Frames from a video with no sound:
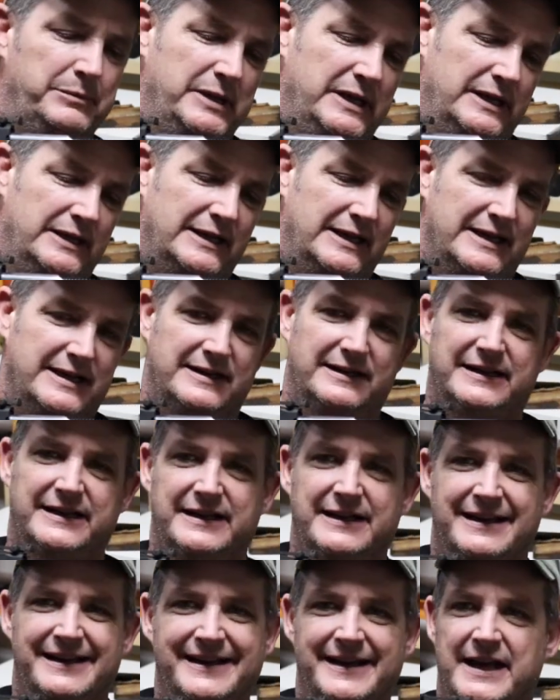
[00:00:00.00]
bit
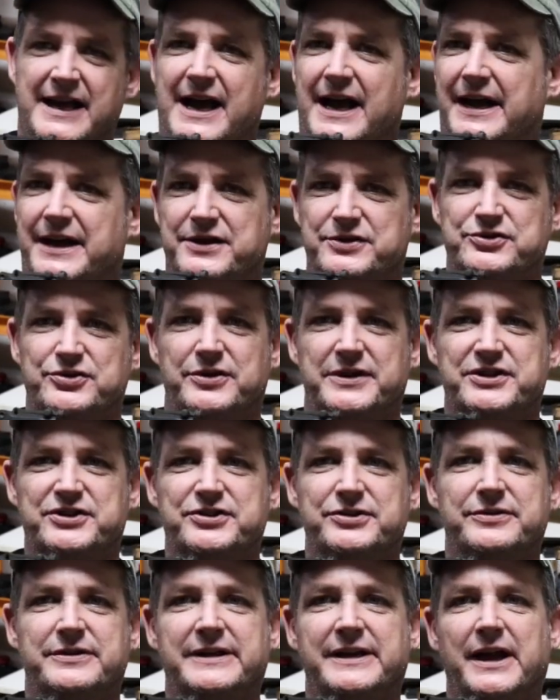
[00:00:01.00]
lately. I enjoy
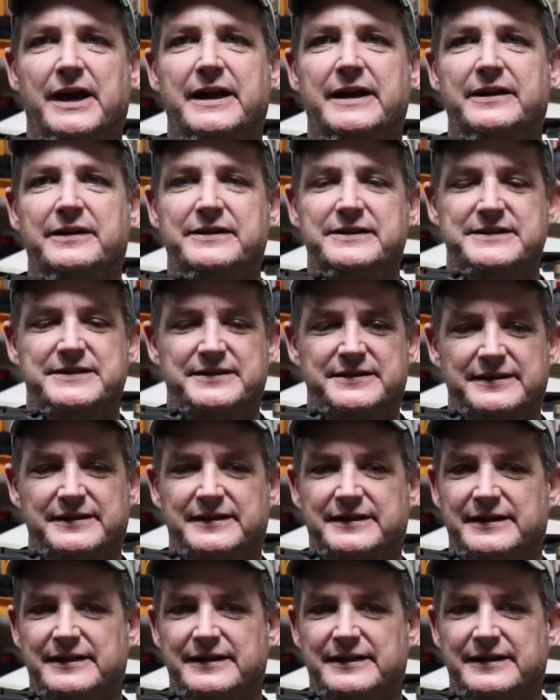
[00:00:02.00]
shooting the irons.